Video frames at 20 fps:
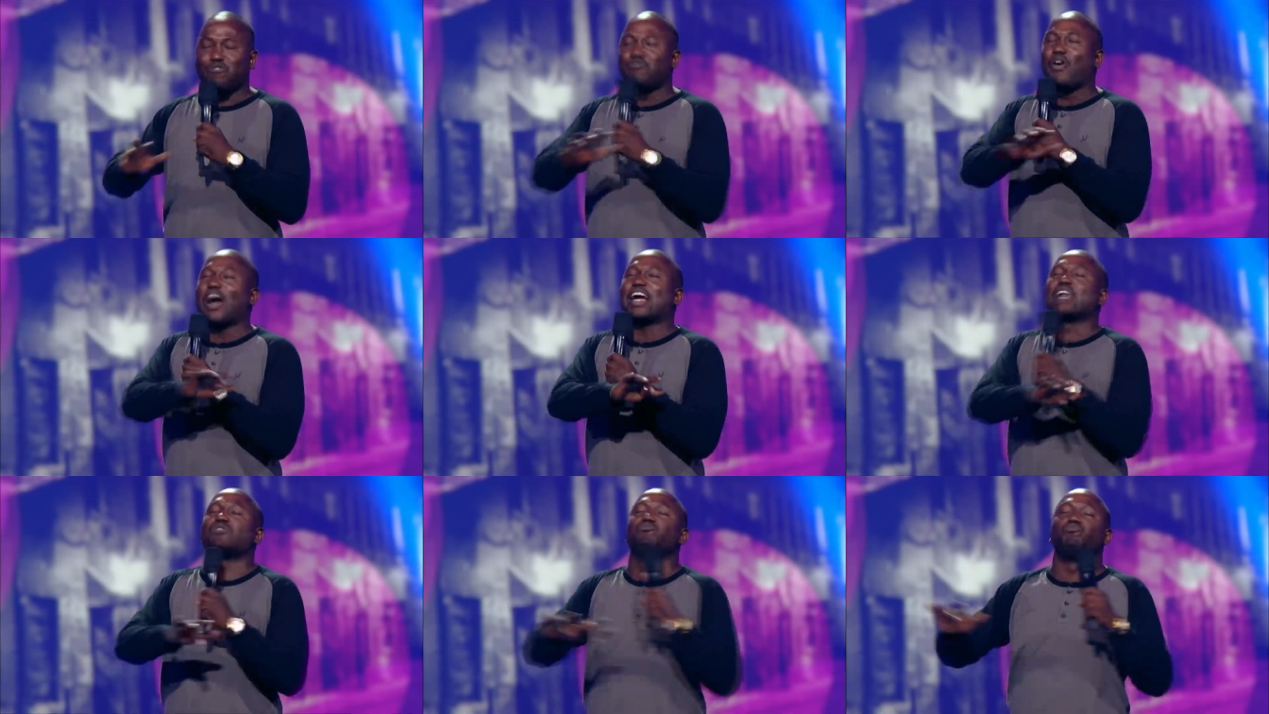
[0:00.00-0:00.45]
I
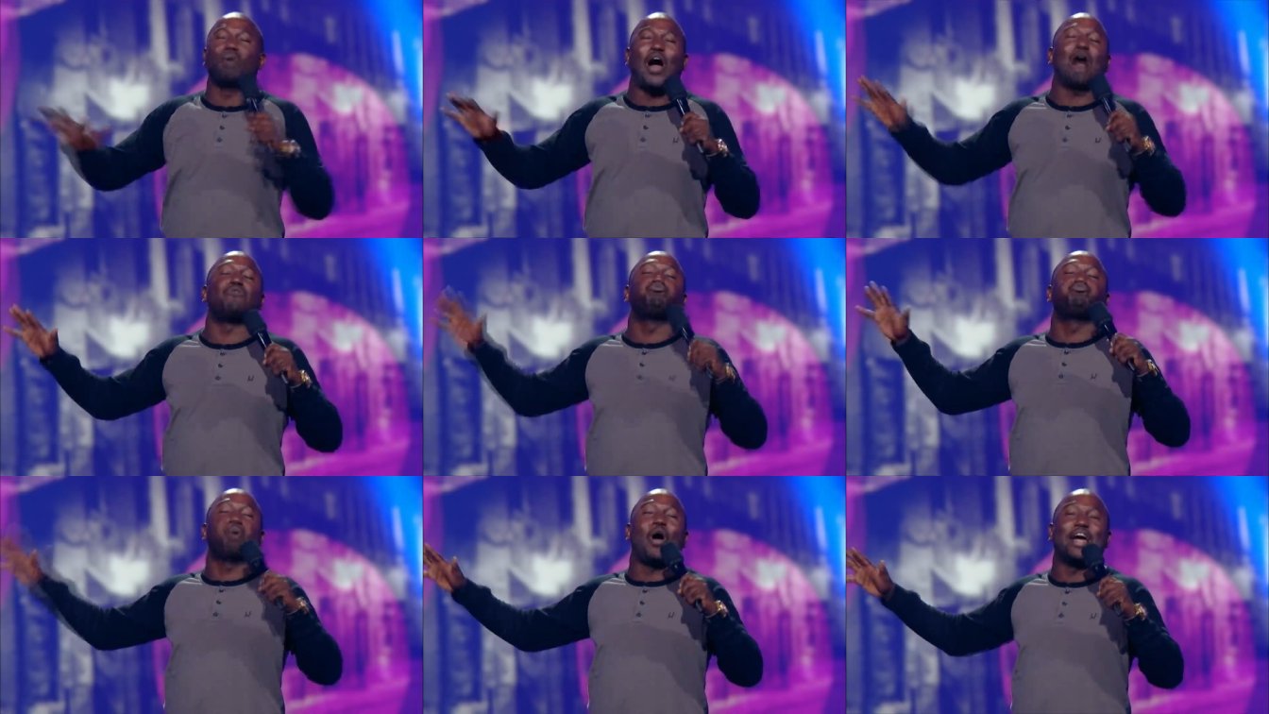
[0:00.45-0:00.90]
fucking,
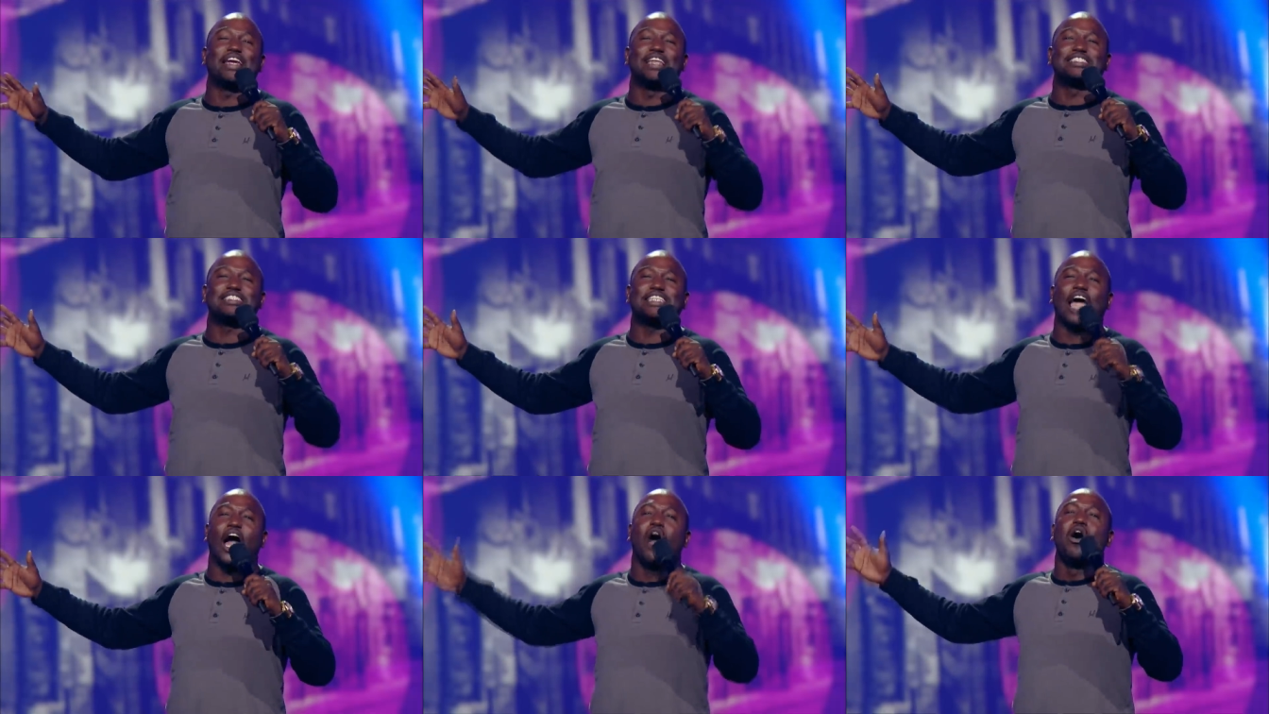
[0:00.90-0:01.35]
I run
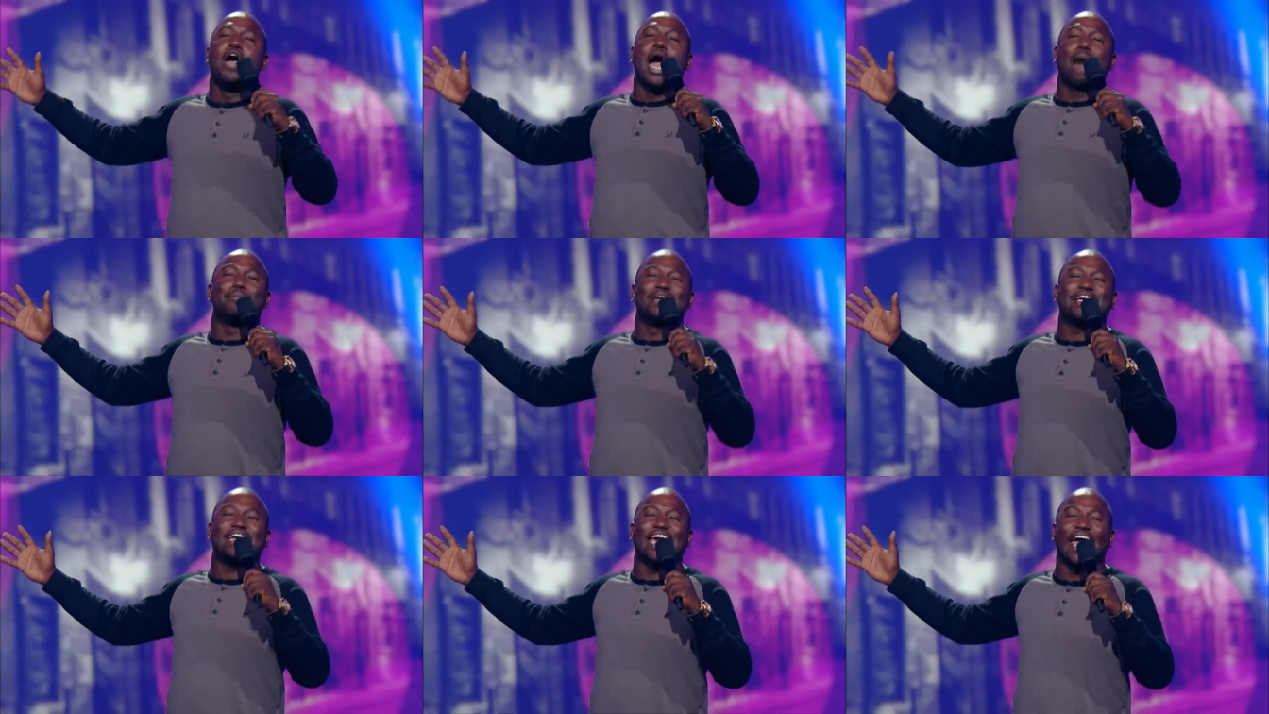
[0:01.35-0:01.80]
this town.
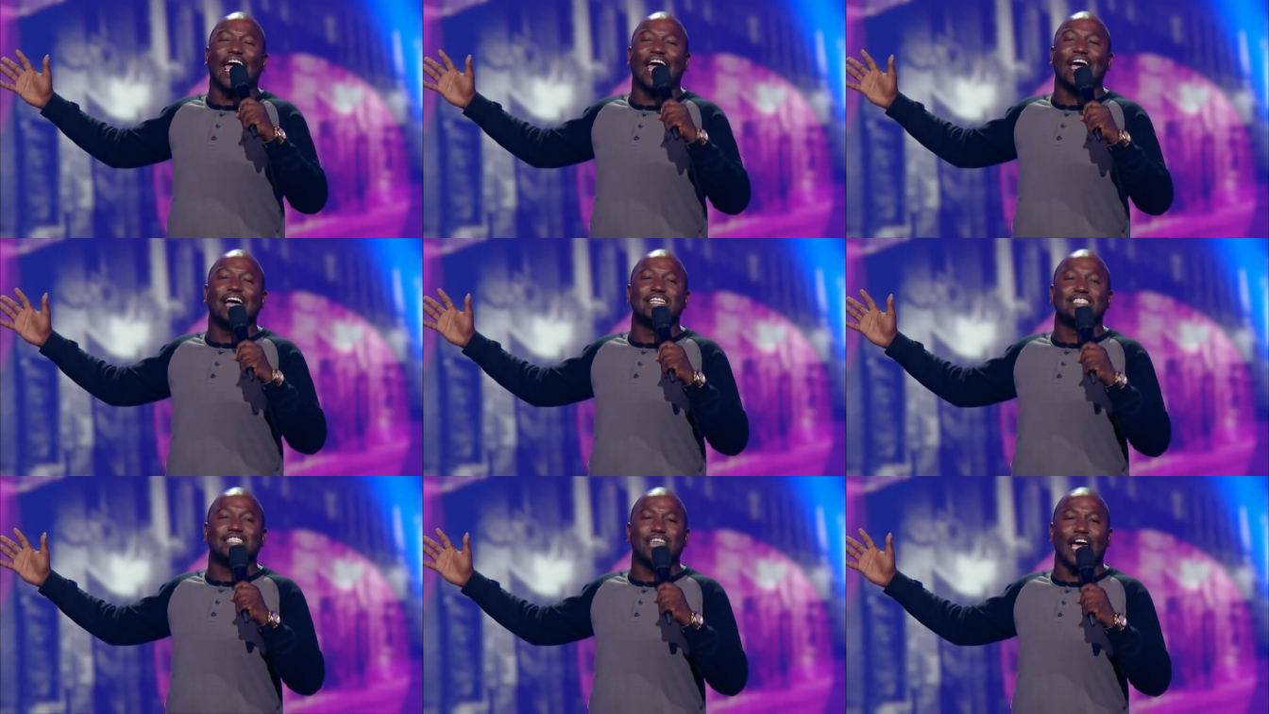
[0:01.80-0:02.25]
I'm the
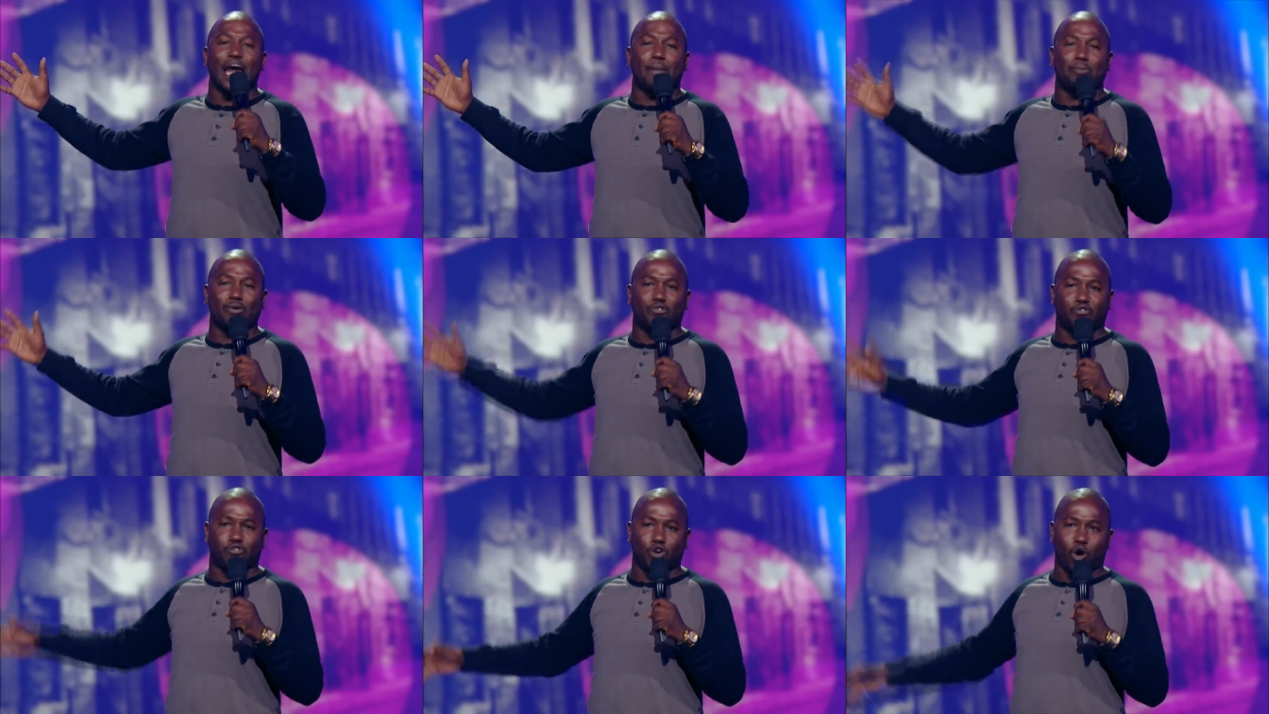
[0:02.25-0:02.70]
king of
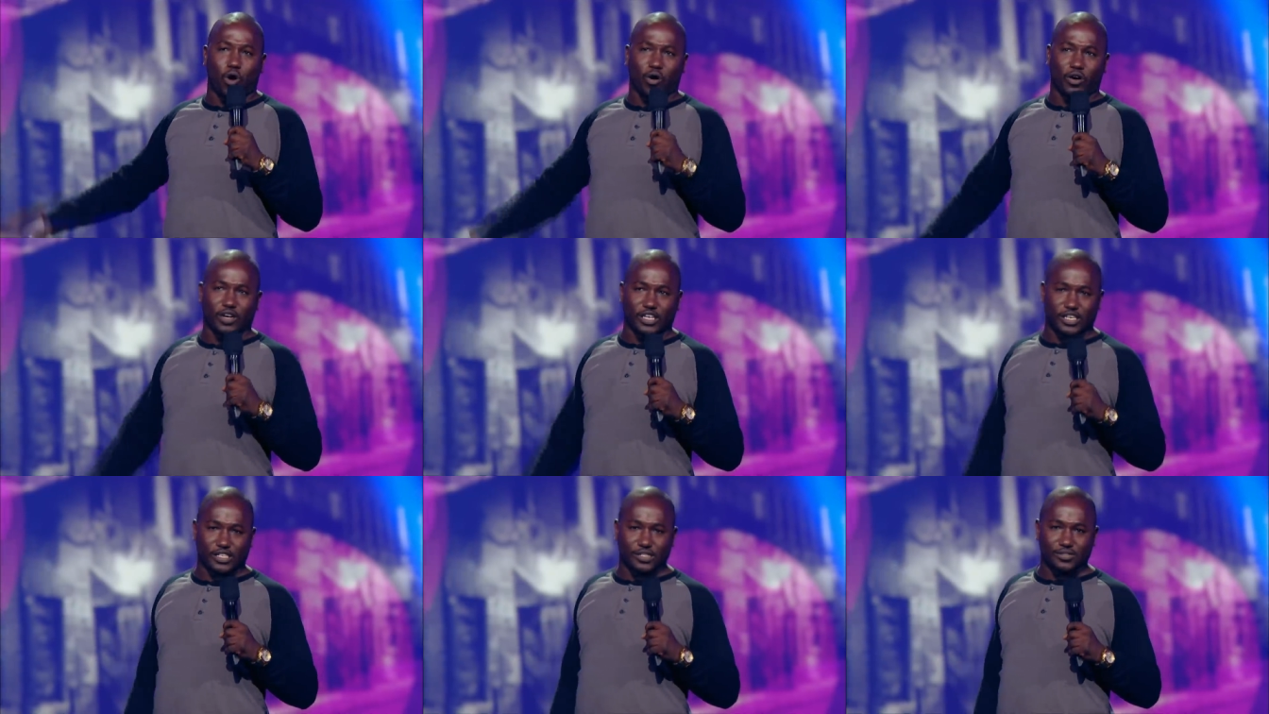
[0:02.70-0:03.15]
Tampa,
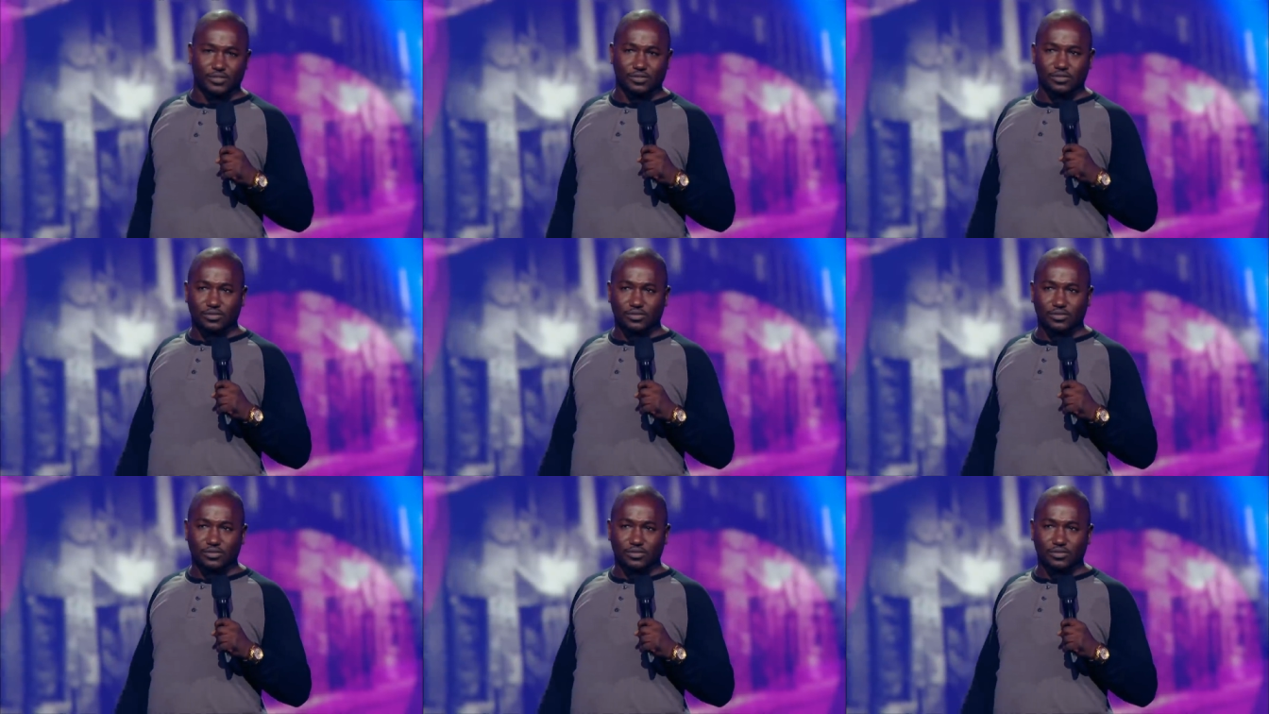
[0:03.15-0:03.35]
Florida.